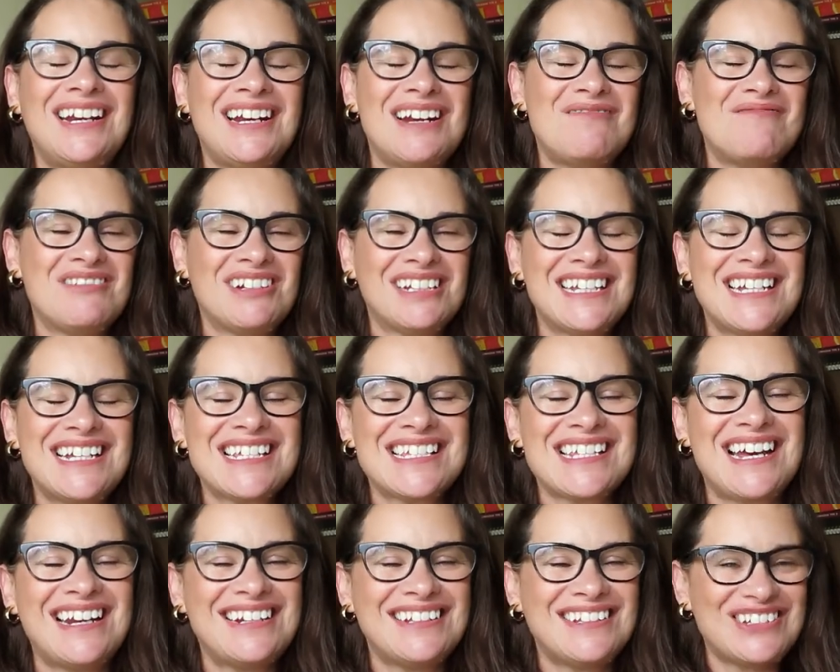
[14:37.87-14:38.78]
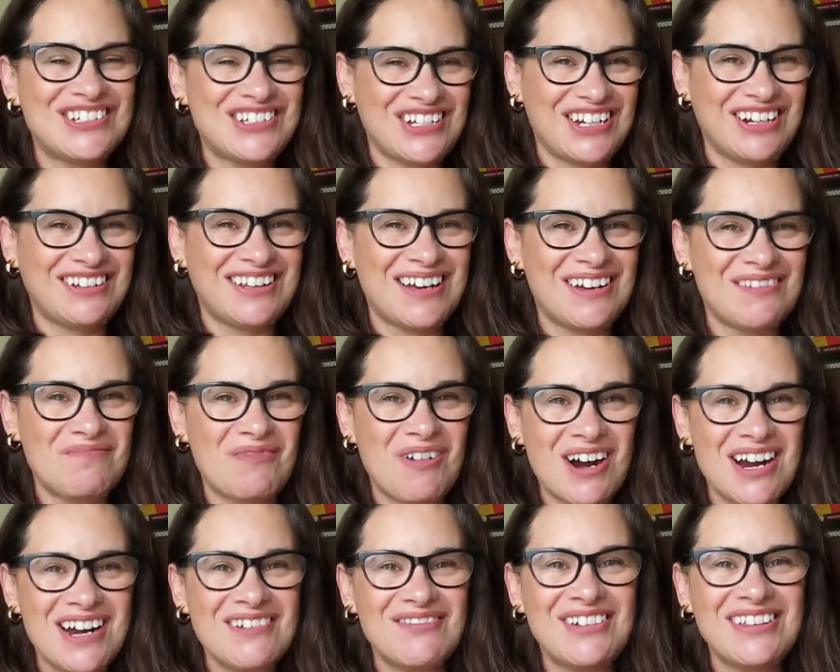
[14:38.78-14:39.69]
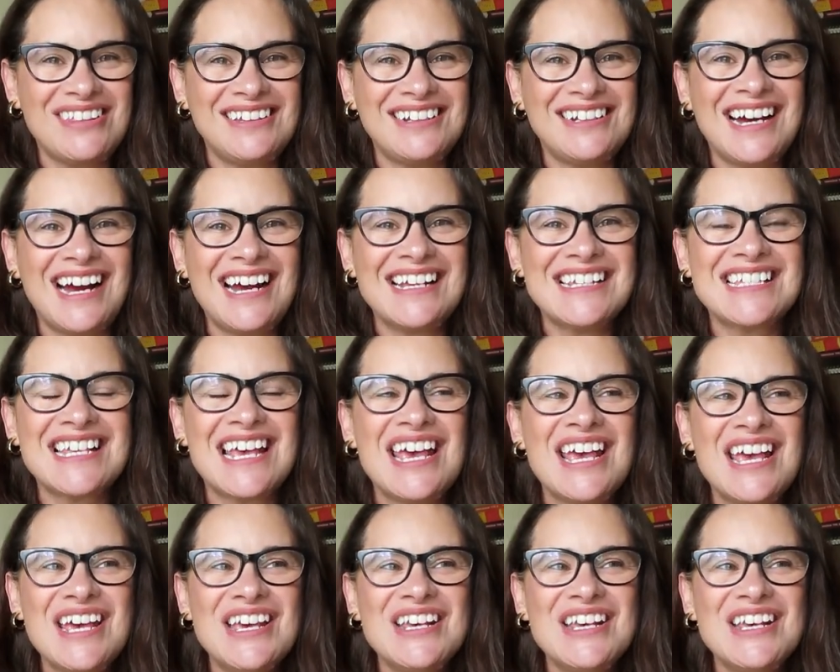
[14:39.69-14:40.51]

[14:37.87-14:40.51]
and I'm really excited to share that part with you guys.